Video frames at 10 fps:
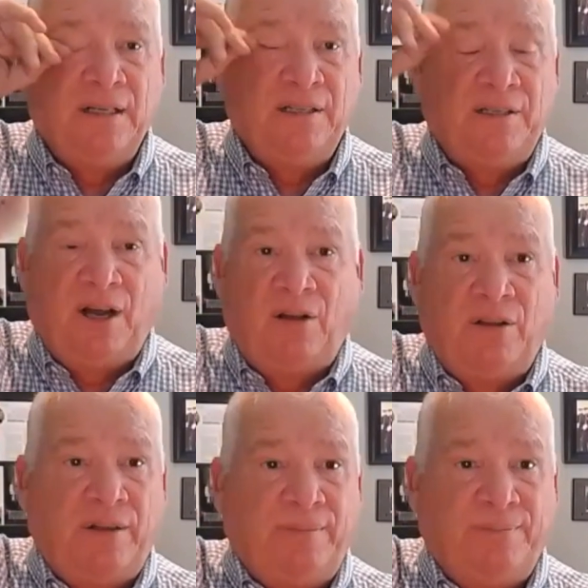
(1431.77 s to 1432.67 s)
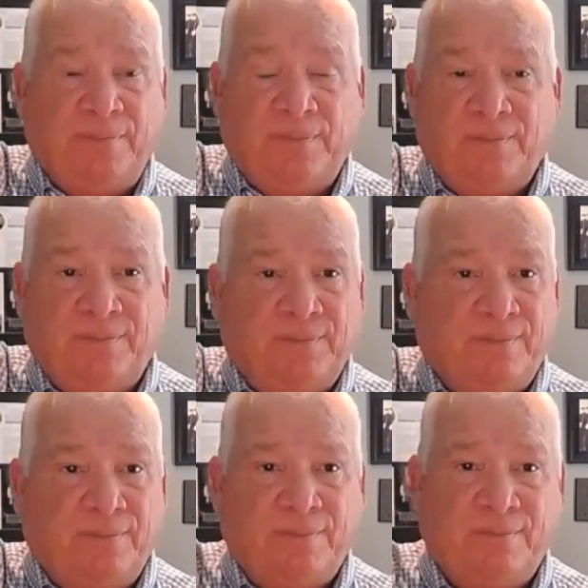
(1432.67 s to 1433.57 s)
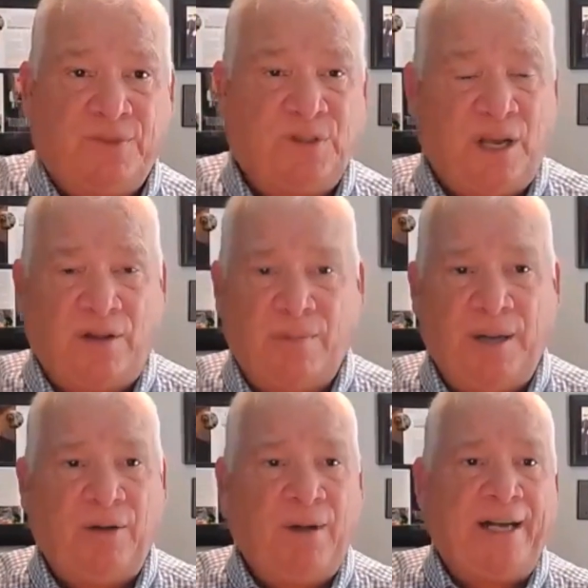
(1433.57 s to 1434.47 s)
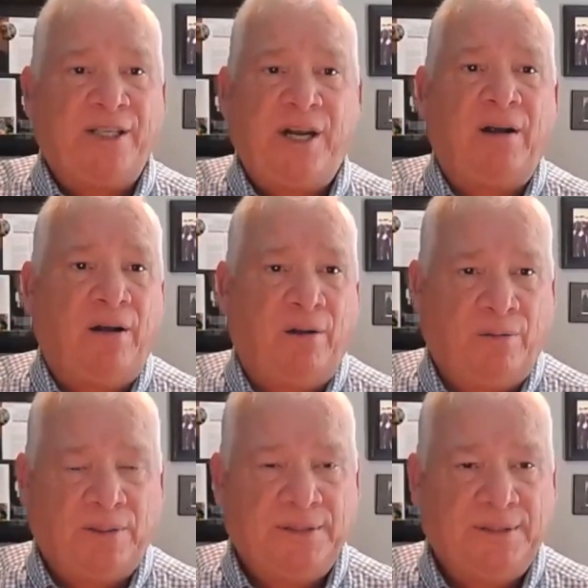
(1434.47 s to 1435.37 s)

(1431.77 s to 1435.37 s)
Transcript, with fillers: sell the sell the big ranchero,